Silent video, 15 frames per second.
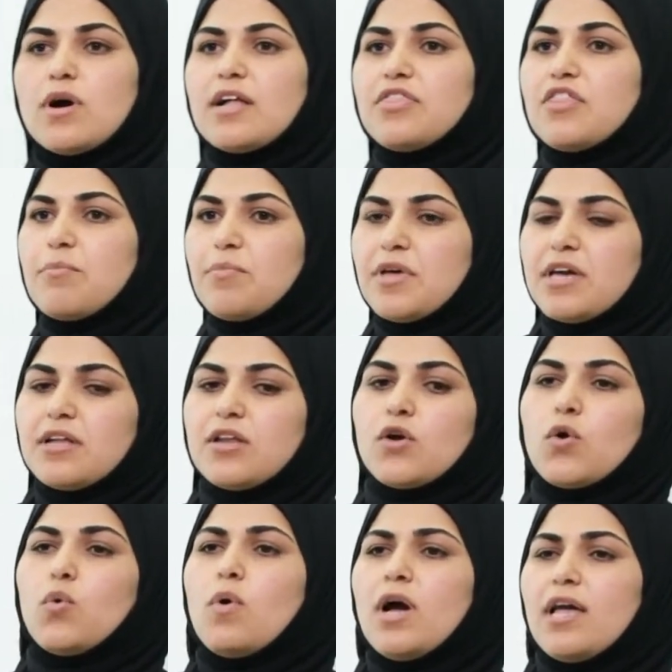at the
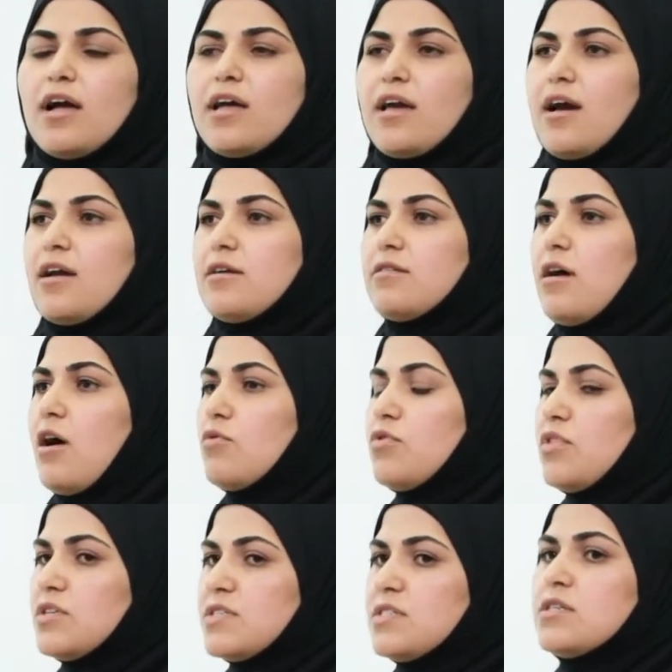beginning why I carried out
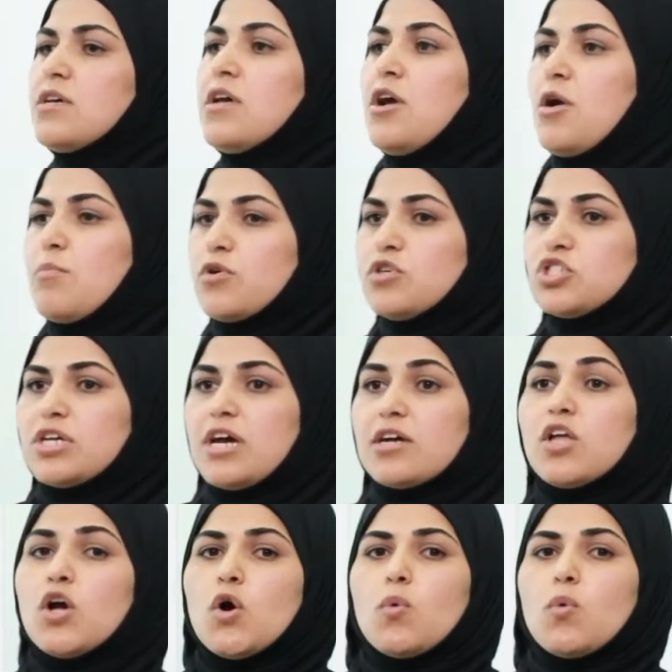this project,